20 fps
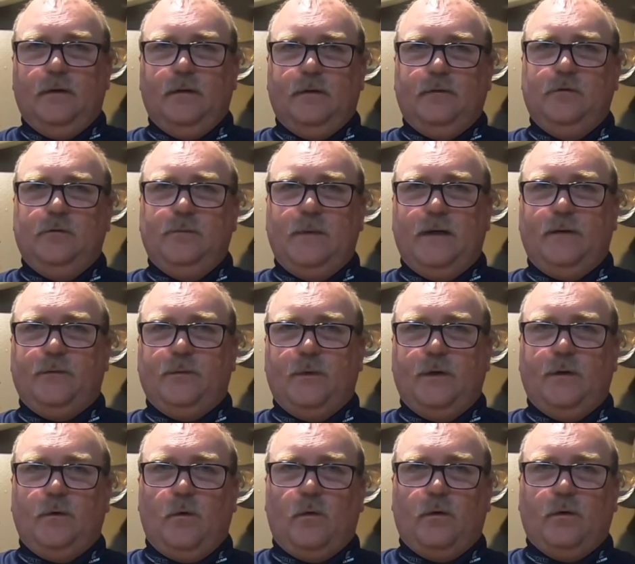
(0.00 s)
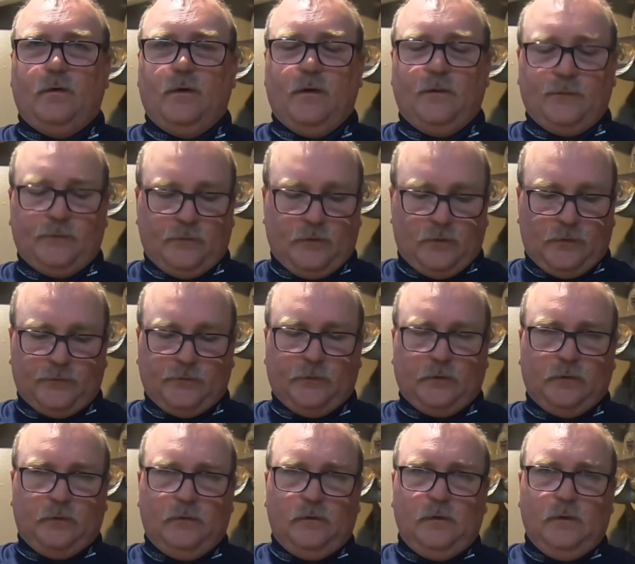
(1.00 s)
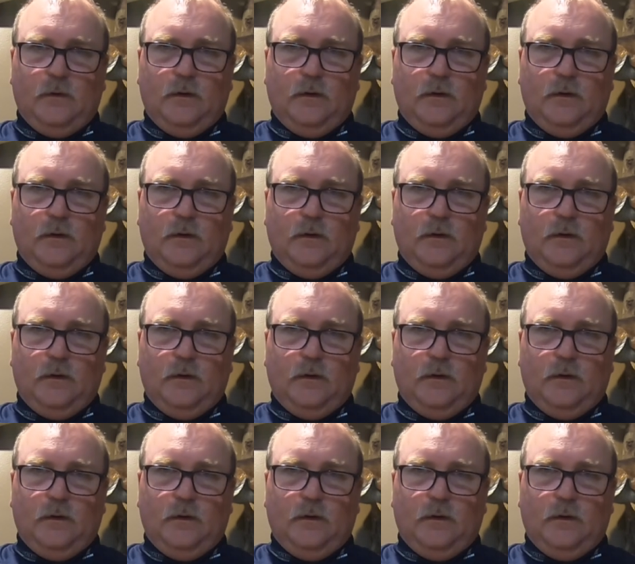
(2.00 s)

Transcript: They do make 3/4 ounce also.